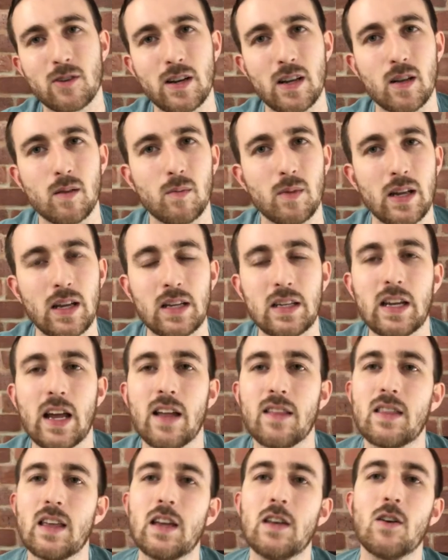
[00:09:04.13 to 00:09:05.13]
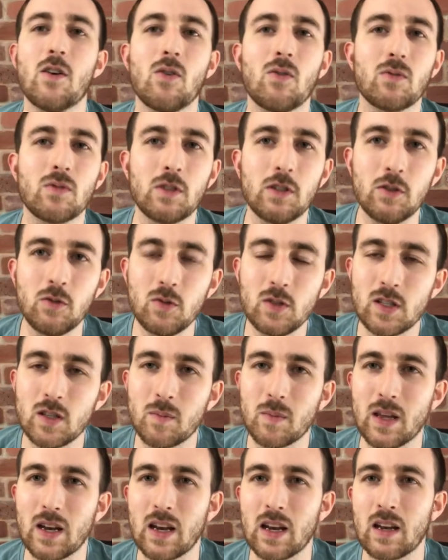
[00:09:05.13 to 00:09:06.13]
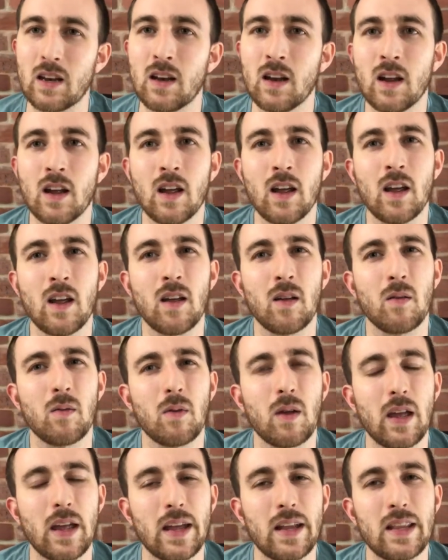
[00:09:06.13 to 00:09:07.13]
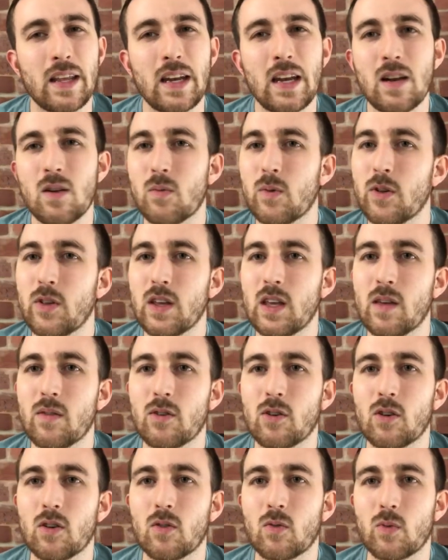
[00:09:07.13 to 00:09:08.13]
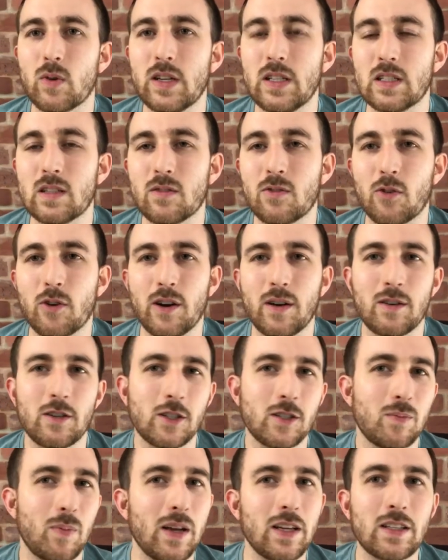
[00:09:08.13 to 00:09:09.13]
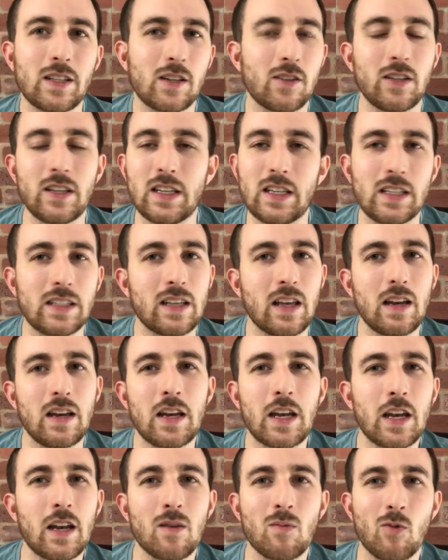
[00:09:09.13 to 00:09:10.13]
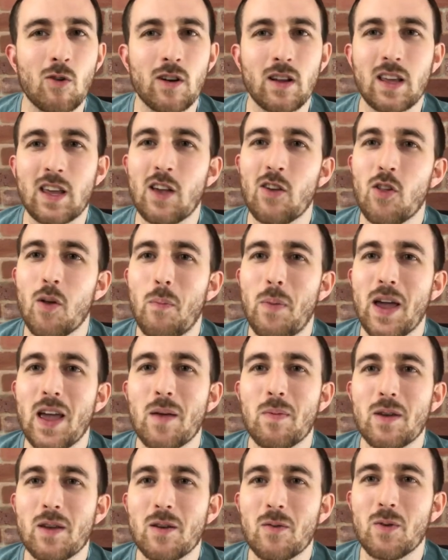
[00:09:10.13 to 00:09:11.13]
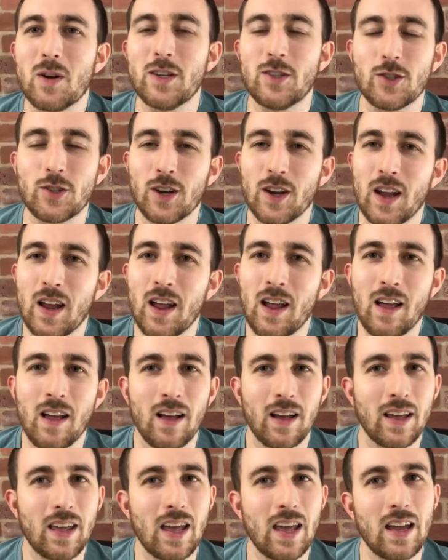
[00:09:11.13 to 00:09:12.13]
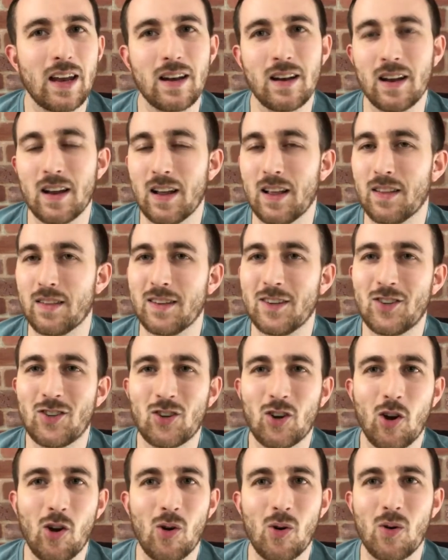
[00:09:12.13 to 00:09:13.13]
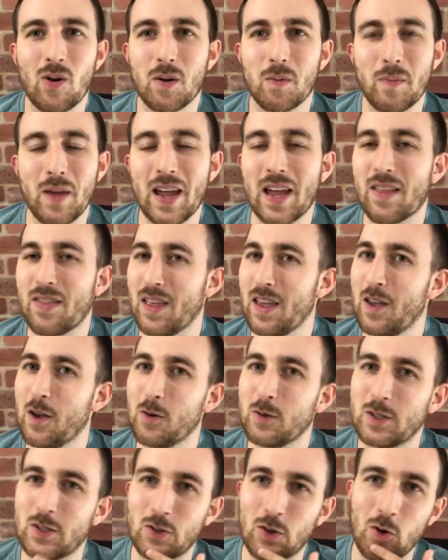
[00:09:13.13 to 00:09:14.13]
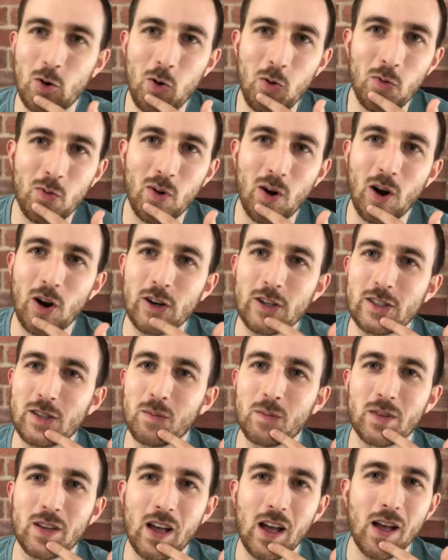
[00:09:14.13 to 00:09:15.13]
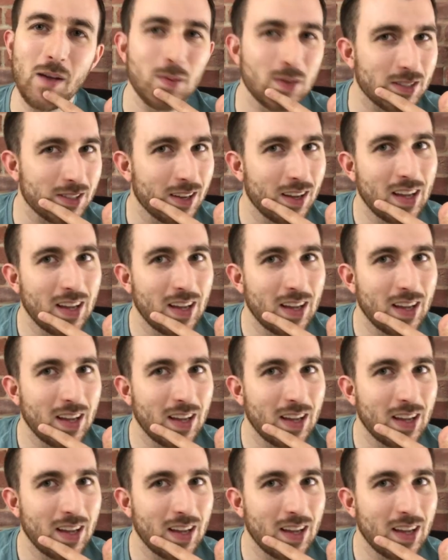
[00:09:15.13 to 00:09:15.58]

him, and yet they don't use him in it, and they didn't really give a good reason for it. Just basically he said he didn't want to kill a baby, which, again, this show, man, they go so far sometimes.